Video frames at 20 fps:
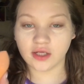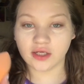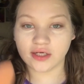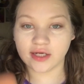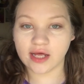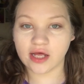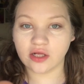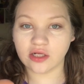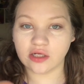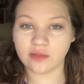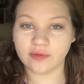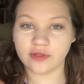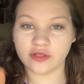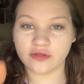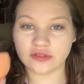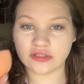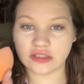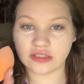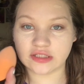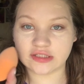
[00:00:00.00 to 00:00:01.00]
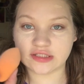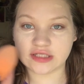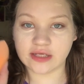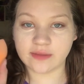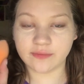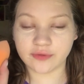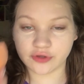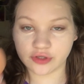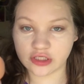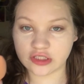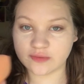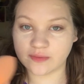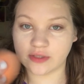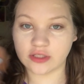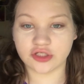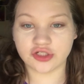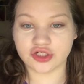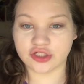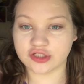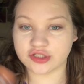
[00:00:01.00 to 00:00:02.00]
Now I'll be using the same beauty
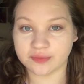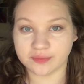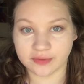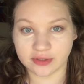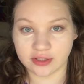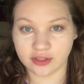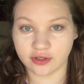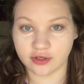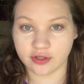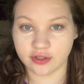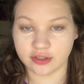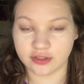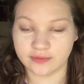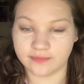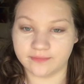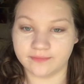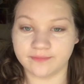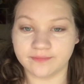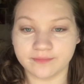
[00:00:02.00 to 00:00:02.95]
sponge just to blend it all in.